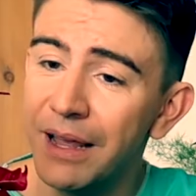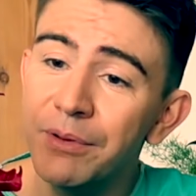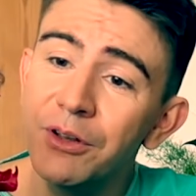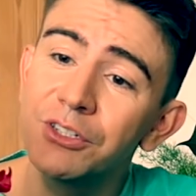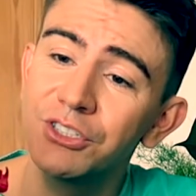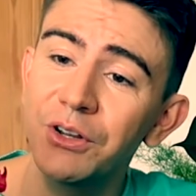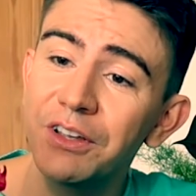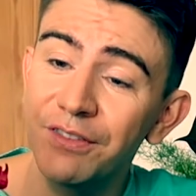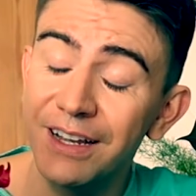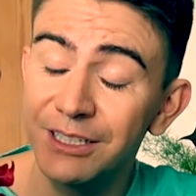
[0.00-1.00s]
Maybe you could show
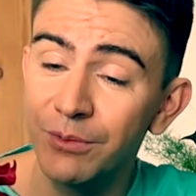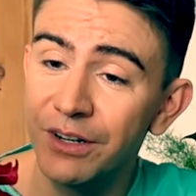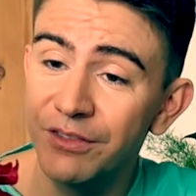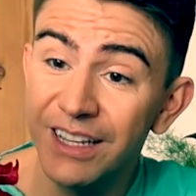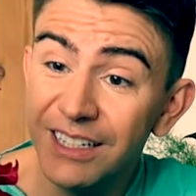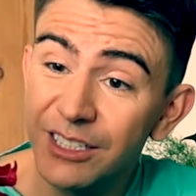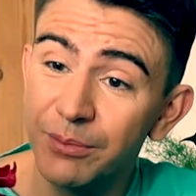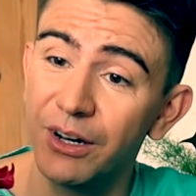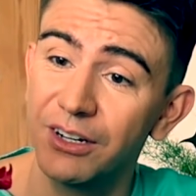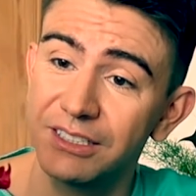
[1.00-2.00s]
your face at one of the Easter
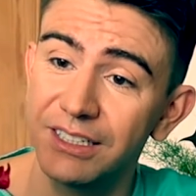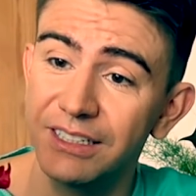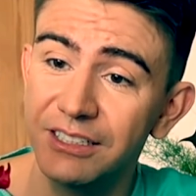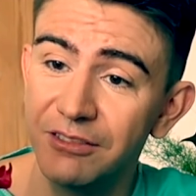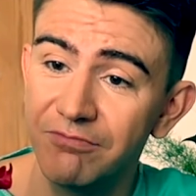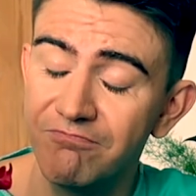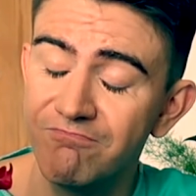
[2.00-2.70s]
parties.